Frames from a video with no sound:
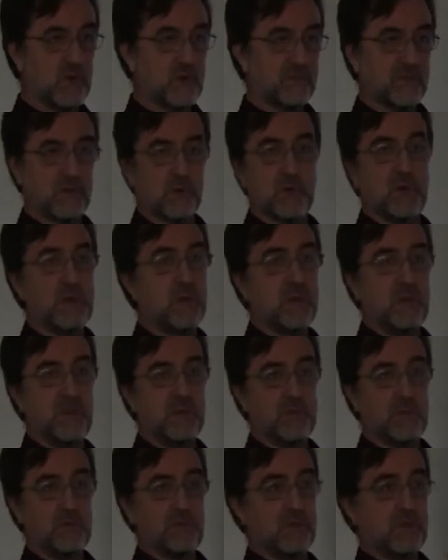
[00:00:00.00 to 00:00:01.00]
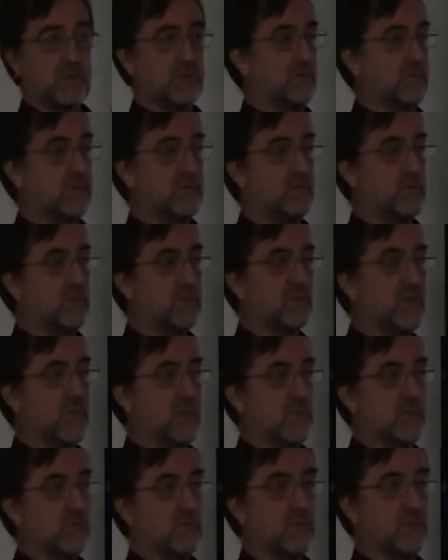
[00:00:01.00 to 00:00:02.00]
over something,
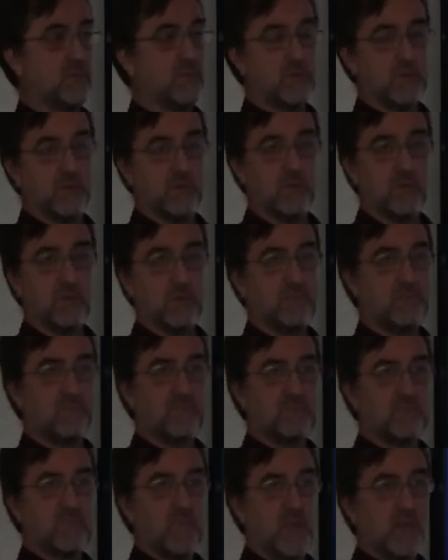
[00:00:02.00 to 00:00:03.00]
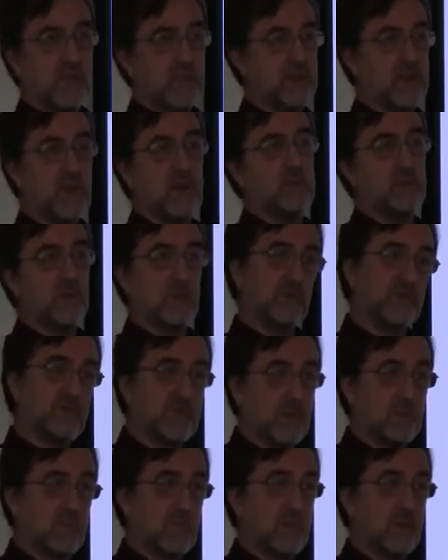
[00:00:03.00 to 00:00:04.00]
say you, you do download
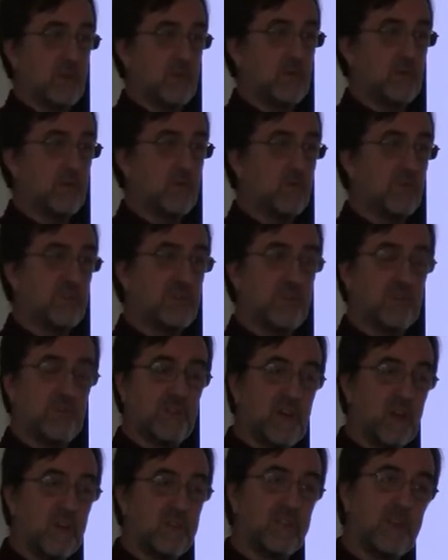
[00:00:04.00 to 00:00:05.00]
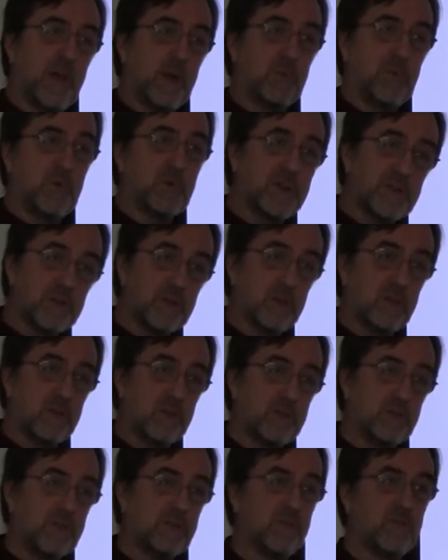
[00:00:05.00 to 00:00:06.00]
something which is not time critical.
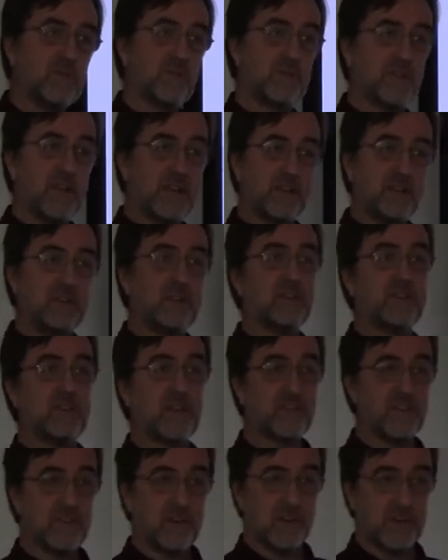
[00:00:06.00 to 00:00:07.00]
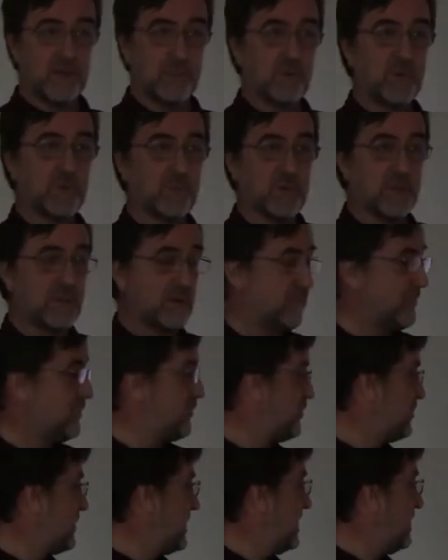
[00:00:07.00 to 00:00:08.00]
So that doesn't need to be
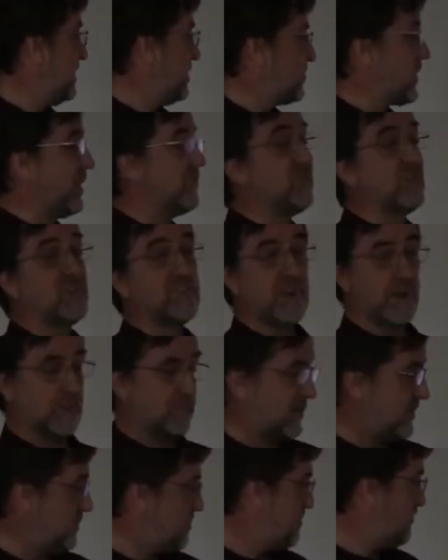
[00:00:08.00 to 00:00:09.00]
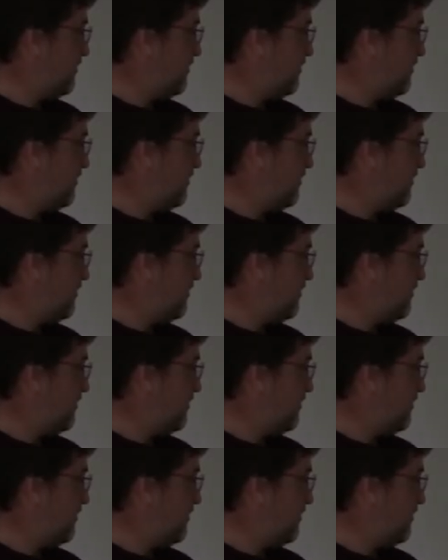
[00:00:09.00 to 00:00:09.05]
traffic shaped.